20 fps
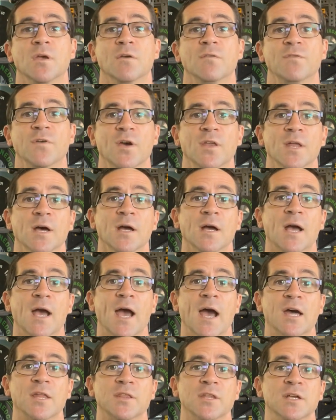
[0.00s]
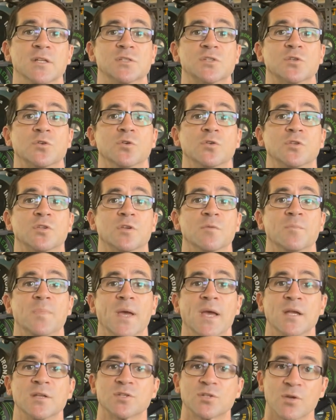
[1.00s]
Further, athletes could
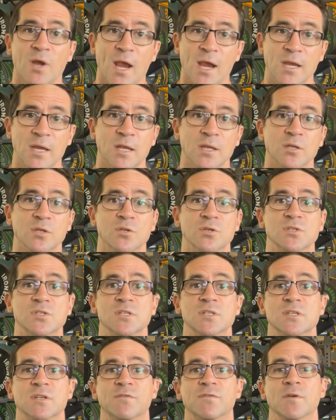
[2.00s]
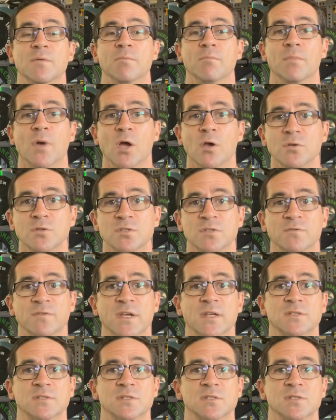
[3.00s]
compare training using different modes of
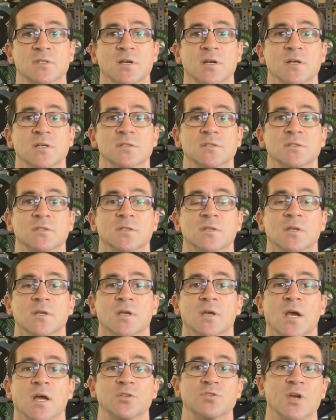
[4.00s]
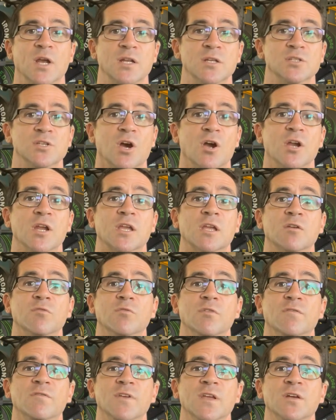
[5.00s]
exercise. A training diary can
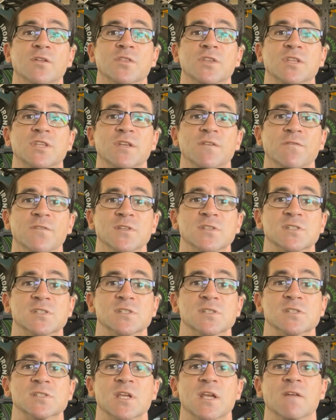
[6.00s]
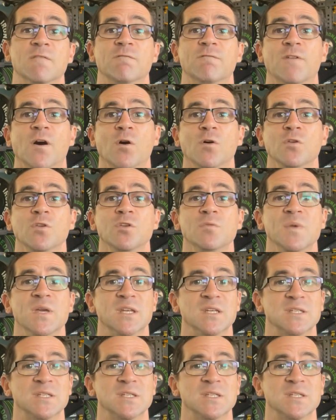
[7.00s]
reveal the differences in volume and